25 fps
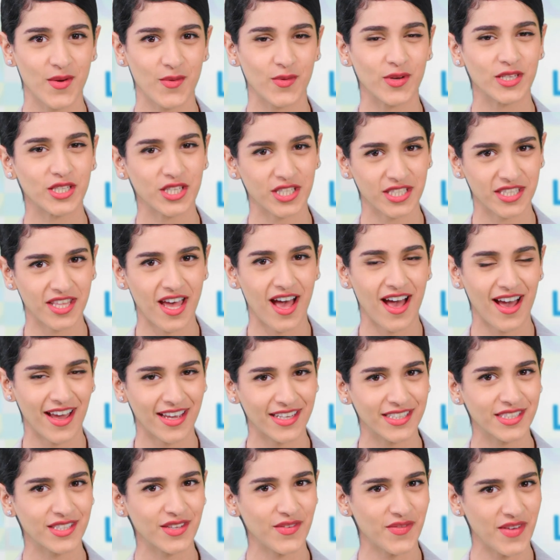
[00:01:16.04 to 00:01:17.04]
which is the
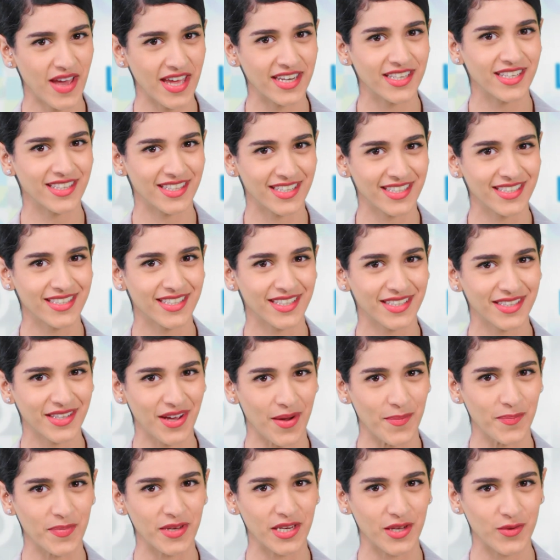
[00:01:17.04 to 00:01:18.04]
highest of any listed
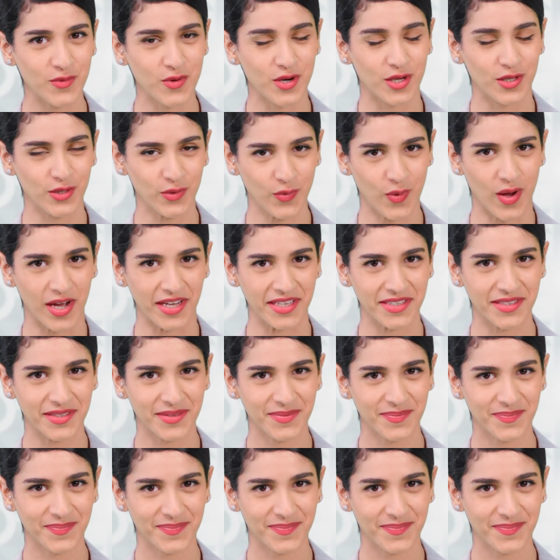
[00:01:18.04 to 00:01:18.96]
company worldwide.